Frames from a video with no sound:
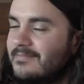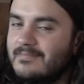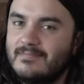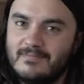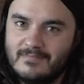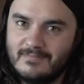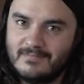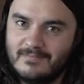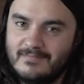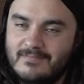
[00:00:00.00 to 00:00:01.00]

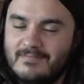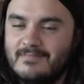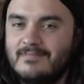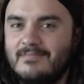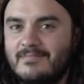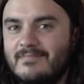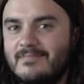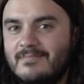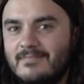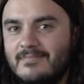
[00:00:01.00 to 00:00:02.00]

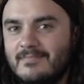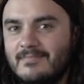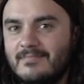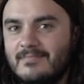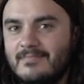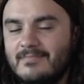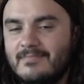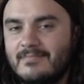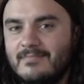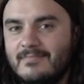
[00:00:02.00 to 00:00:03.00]

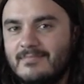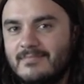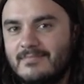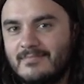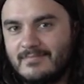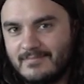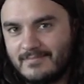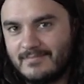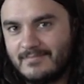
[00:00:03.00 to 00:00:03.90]
[no speech]